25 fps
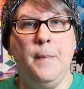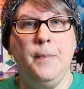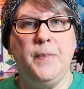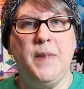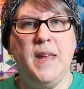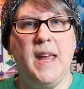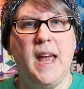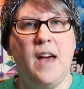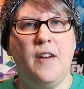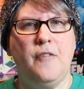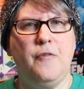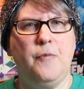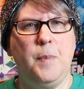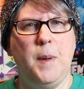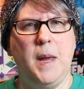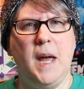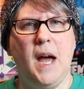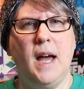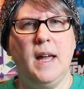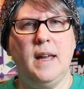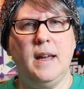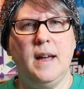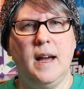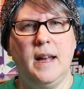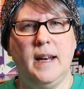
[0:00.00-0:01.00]
the
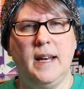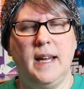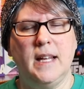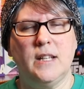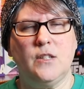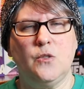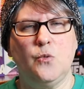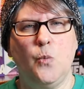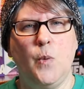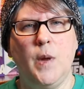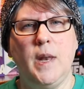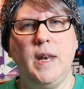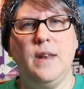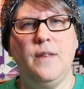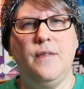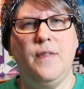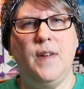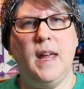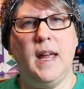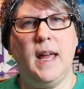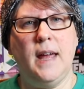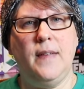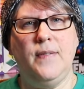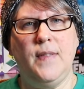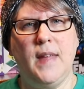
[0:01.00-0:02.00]
FBI kind of gets wind of
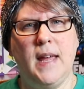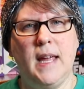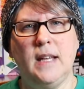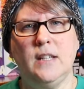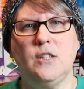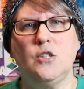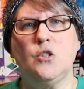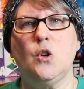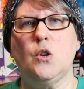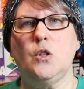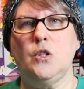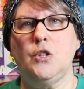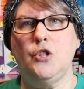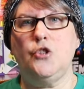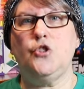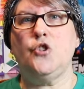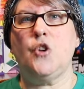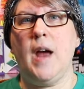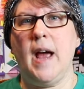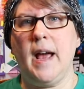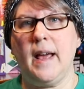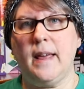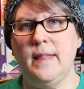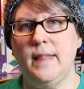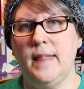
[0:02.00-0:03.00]
it and they start to
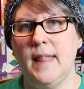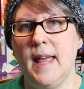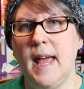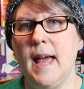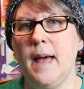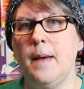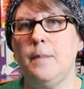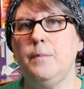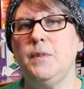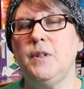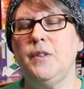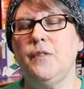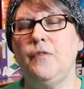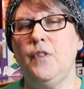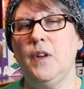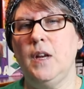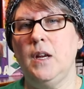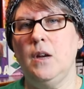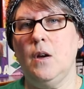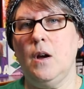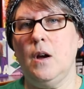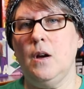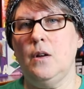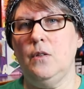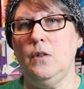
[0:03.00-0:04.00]
track them to
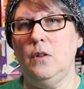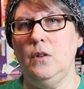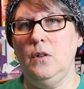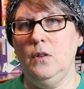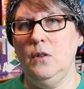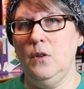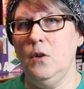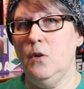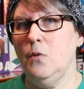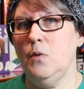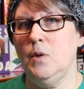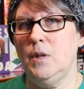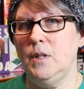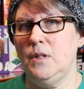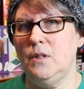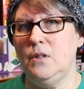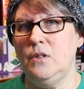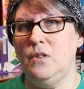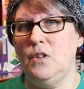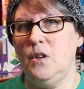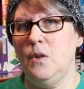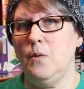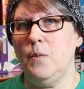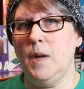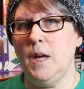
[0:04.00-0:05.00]
figure out who is
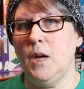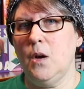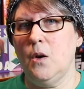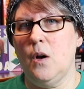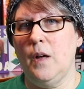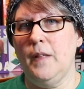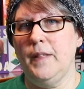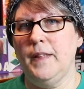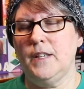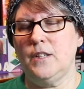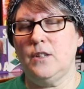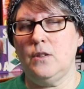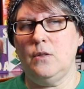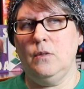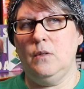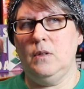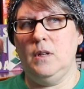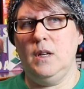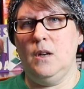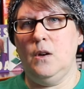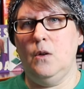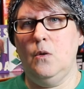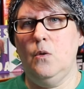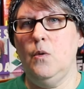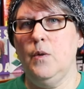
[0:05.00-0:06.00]
doing all this. Who,
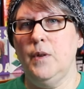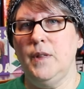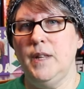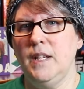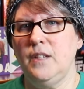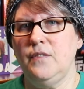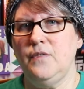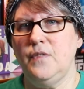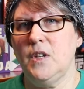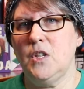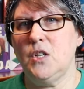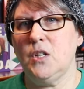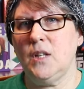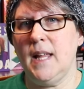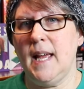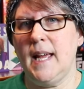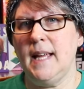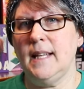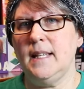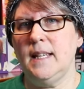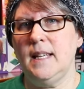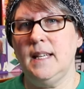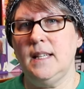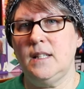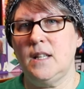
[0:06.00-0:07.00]
you know, who are these
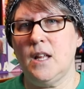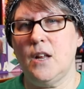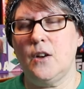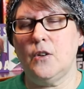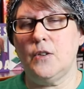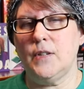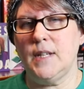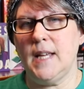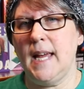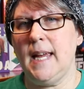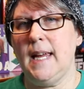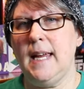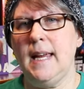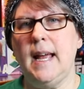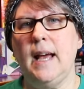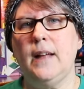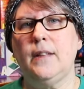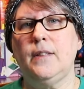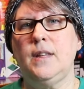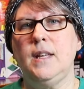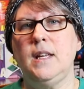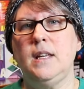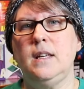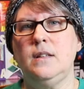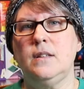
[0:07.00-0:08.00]
vigilantes that are taking
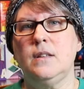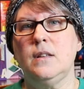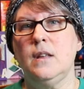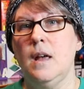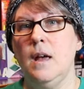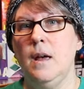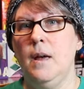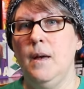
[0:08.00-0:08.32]
out these,